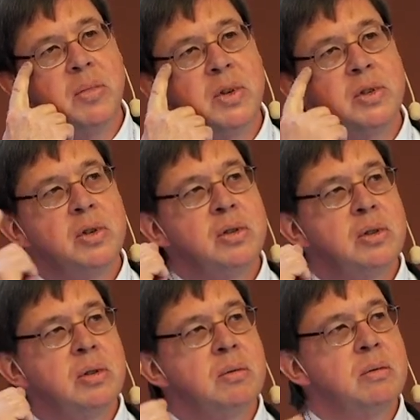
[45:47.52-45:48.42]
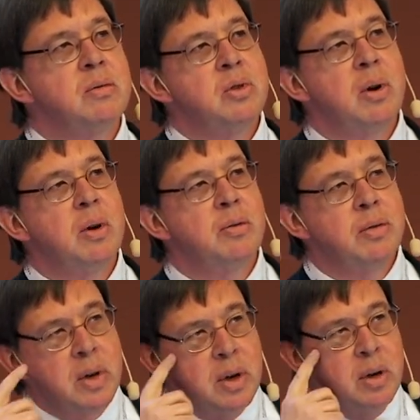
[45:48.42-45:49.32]
This is sort
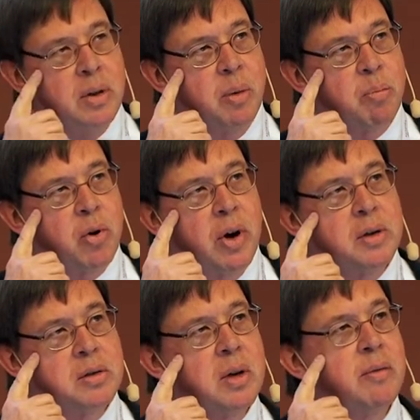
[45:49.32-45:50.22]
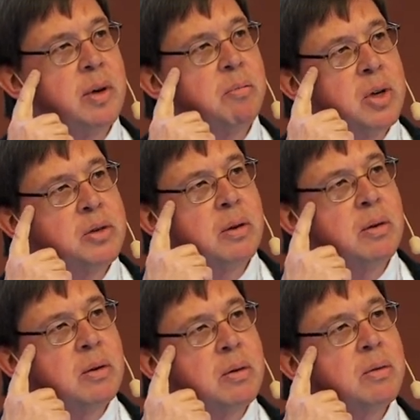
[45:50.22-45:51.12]
of the price of
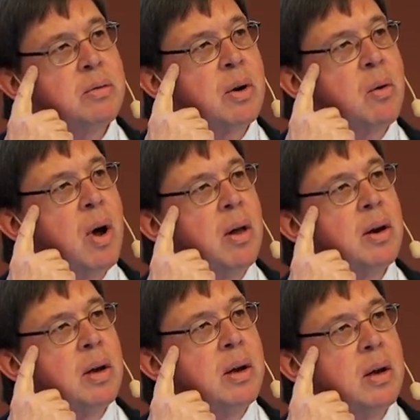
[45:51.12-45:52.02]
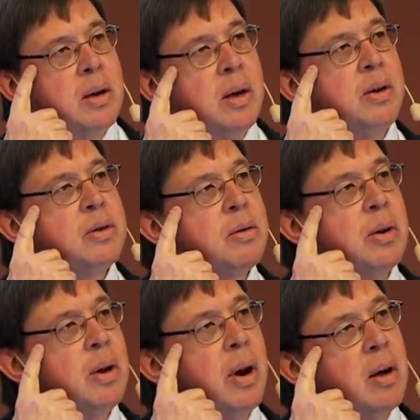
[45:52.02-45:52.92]
admission for quality in
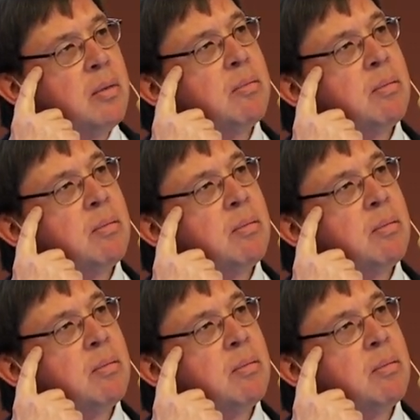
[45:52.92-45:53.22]
industry today.